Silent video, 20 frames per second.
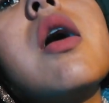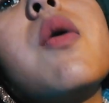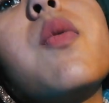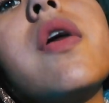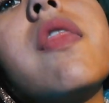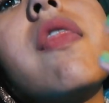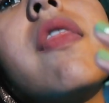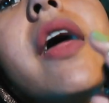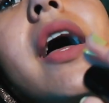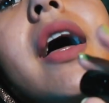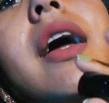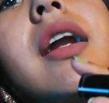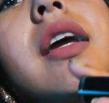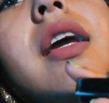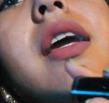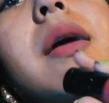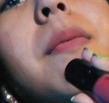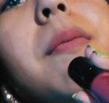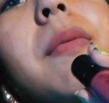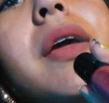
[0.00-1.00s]
One that
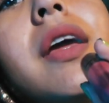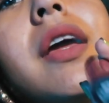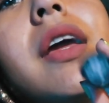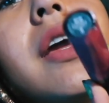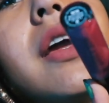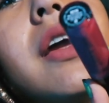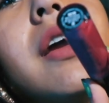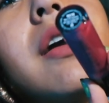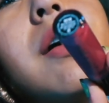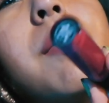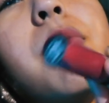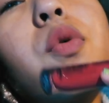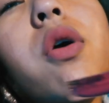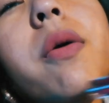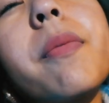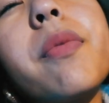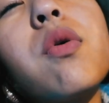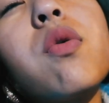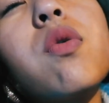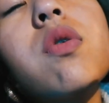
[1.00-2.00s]
can be a
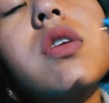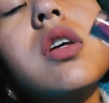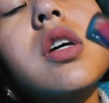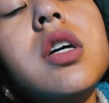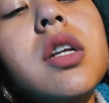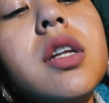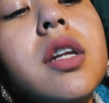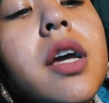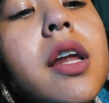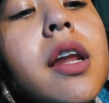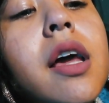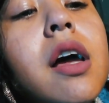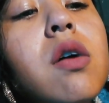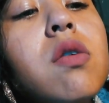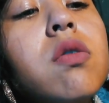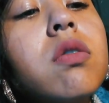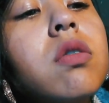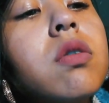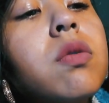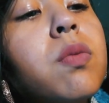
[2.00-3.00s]
more bold night
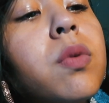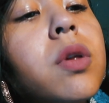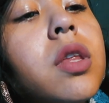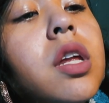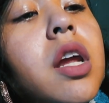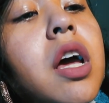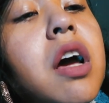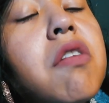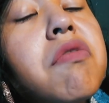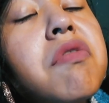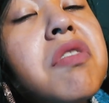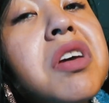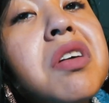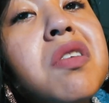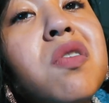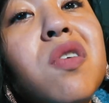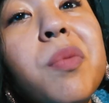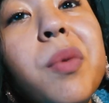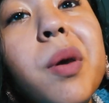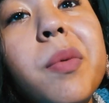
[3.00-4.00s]
out with an
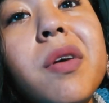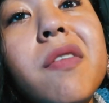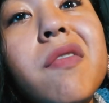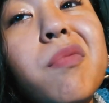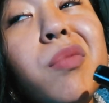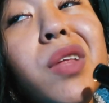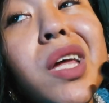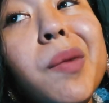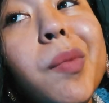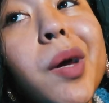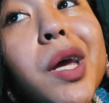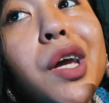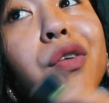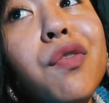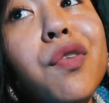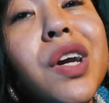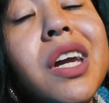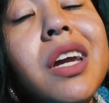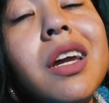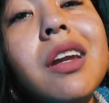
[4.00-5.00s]
outfit or maybe even like my
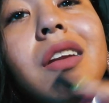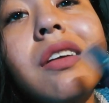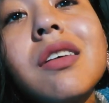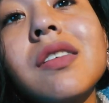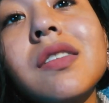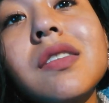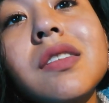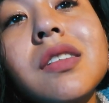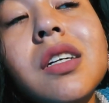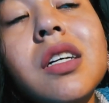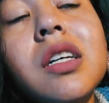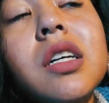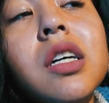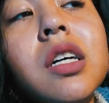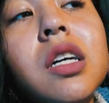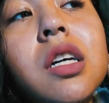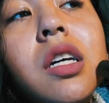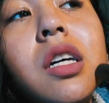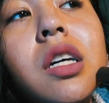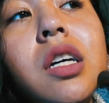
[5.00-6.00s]
green
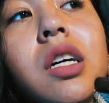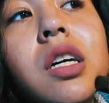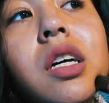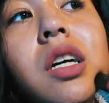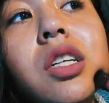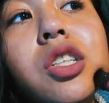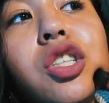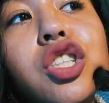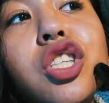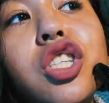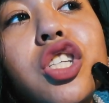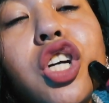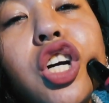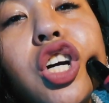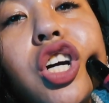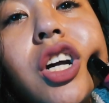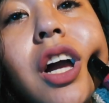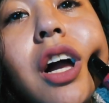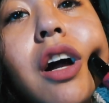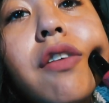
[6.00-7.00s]

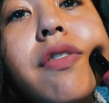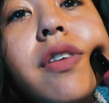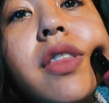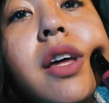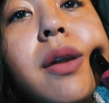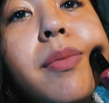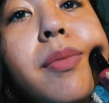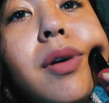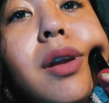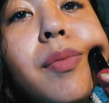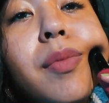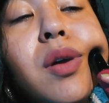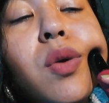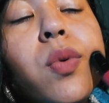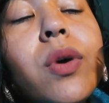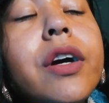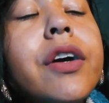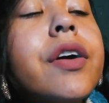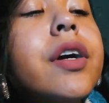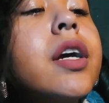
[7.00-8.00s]
skirt outfit that I'm gonna be
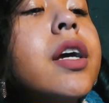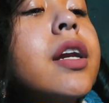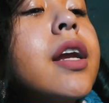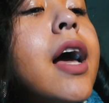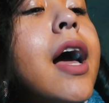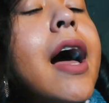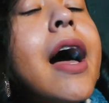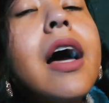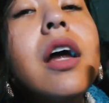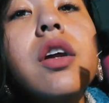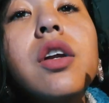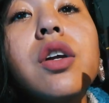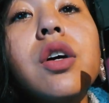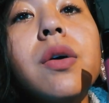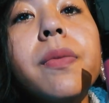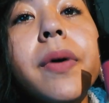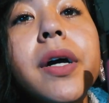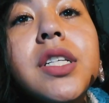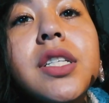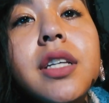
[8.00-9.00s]
wearing. I don't
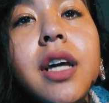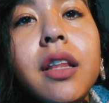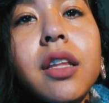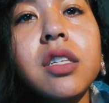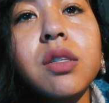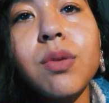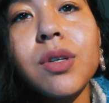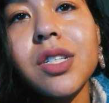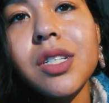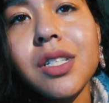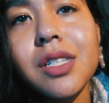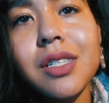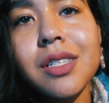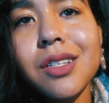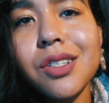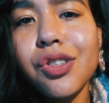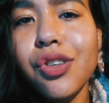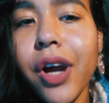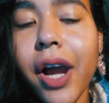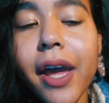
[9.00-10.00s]
know, but I just got this one just
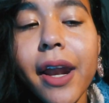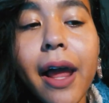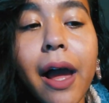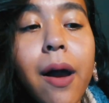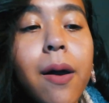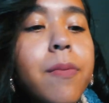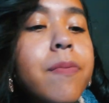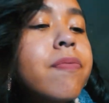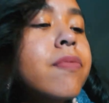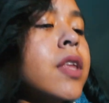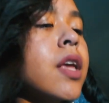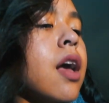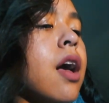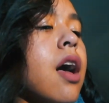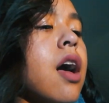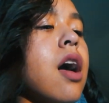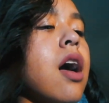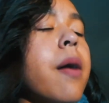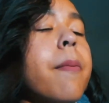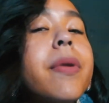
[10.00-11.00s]
to try it out.
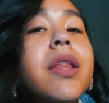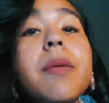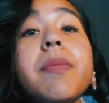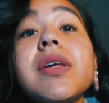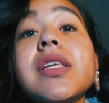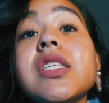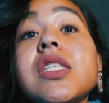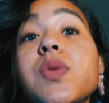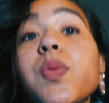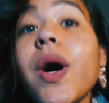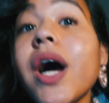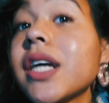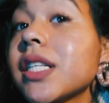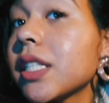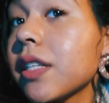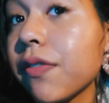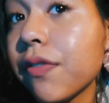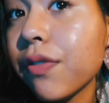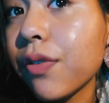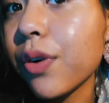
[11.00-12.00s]
Um, but let me
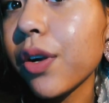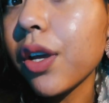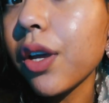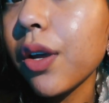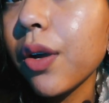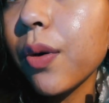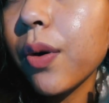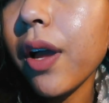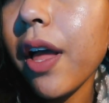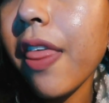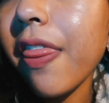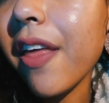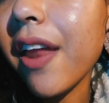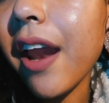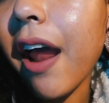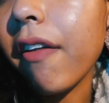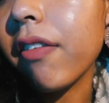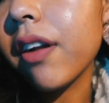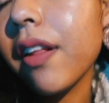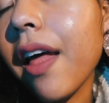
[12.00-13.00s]
swatch them for you and
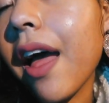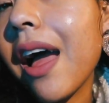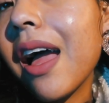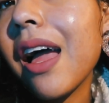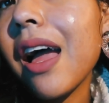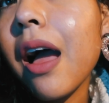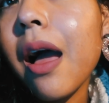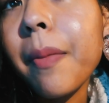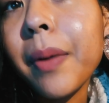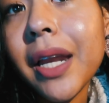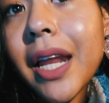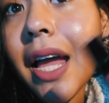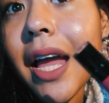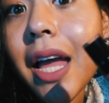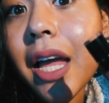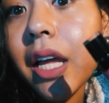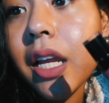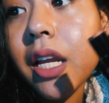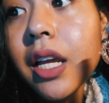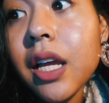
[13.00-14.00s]
then after that I'm gonna
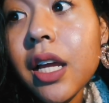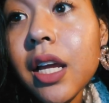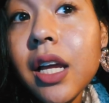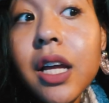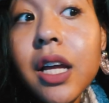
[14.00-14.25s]
head